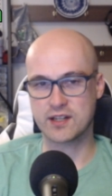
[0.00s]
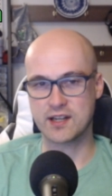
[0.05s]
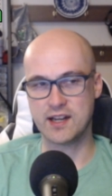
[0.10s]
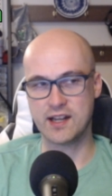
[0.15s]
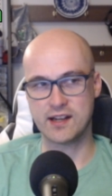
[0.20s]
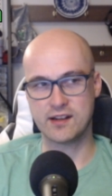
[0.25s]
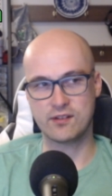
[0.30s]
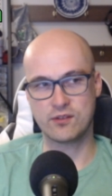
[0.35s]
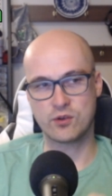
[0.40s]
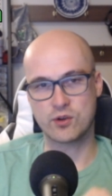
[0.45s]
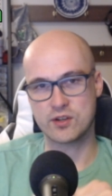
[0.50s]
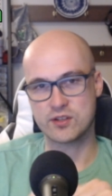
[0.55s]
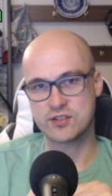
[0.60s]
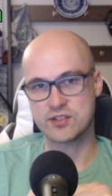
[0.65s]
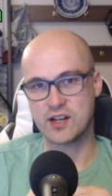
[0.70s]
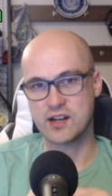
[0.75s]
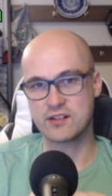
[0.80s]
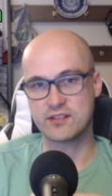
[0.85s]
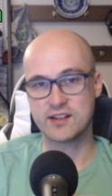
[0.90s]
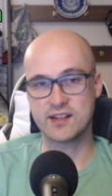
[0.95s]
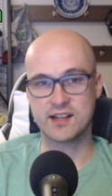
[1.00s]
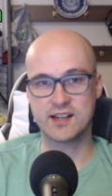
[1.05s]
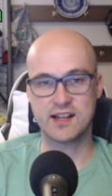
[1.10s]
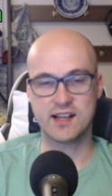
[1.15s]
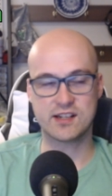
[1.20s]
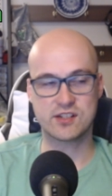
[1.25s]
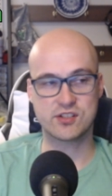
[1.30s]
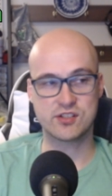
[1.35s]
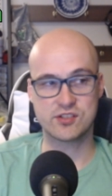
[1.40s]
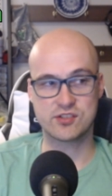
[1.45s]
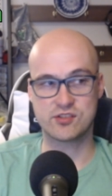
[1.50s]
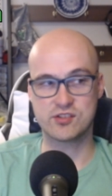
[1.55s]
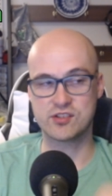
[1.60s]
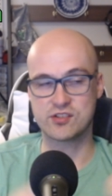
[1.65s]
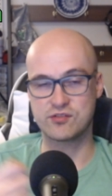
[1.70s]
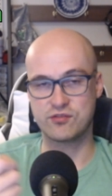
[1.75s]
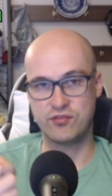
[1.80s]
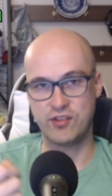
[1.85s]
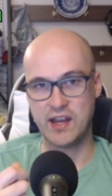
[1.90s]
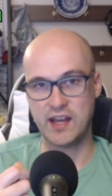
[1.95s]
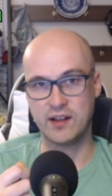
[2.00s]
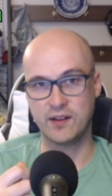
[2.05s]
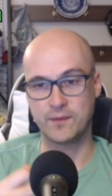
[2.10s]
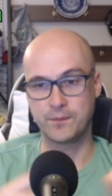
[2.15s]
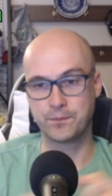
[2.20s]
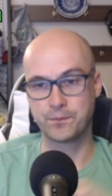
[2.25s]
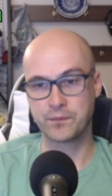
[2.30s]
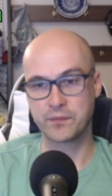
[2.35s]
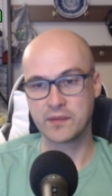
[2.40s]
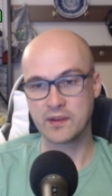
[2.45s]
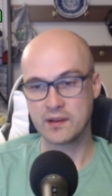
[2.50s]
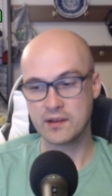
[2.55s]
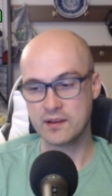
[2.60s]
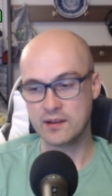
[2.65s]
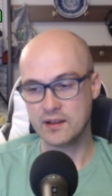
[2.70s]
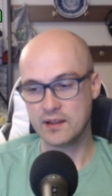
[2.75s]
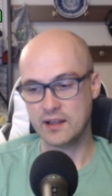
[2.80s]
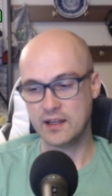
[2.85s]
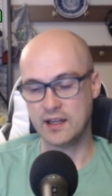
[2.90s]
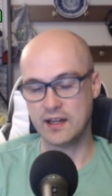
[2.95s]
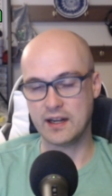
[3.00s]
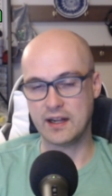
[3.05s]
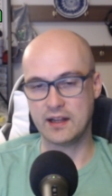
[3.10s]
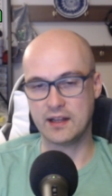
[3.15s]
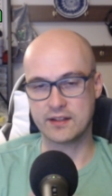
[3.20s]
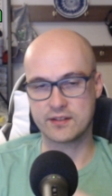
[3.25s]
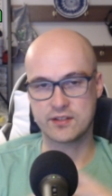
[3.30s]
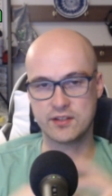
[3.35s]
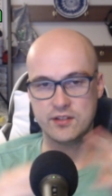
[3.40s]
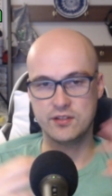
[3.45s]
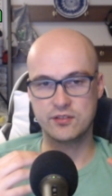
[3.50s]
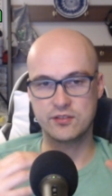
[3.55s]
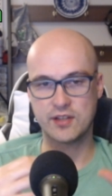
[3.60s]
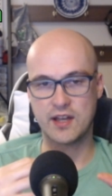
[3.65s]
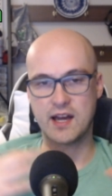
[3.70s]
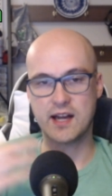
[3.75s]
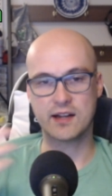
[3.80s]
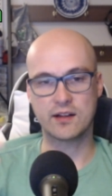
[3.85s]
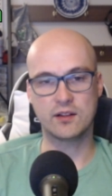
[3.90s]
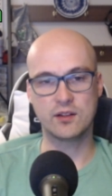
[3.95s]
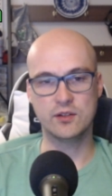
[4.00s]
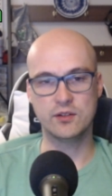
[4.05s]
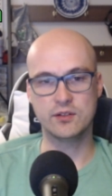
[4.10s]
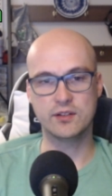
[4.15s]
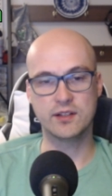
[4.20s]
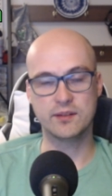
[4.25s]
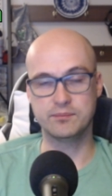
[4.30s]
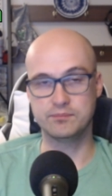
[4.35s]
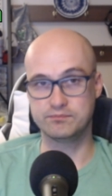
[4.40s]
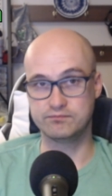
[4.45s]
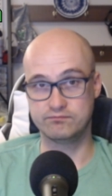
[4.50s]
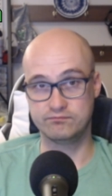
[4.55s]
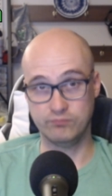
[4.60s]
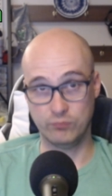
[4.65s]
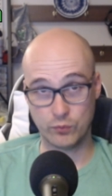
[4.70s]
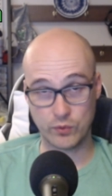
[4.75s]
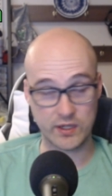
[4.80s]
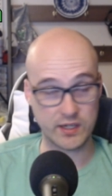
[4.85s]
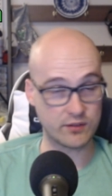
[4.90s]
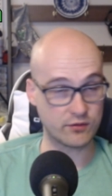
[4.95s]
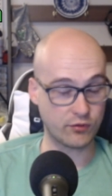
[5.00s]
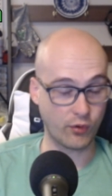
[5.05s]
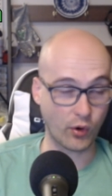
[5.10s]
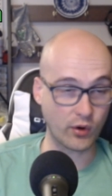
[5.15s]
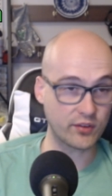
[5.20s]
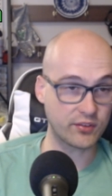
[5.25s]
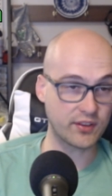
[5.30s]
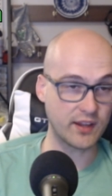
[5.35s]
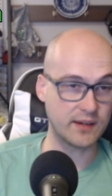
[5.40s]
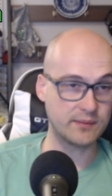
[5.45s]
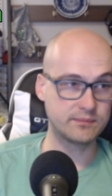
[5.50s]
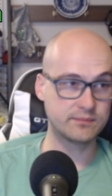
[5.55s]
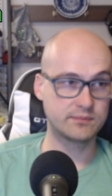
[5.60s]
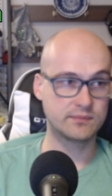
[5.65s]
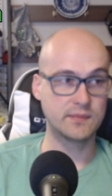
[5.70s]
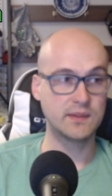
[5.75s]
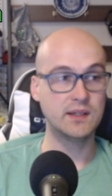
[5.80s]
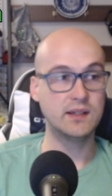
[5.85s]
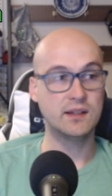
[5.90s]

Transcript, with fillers: connect or soldering connections just failed and I like to use hot glue to reinforce them.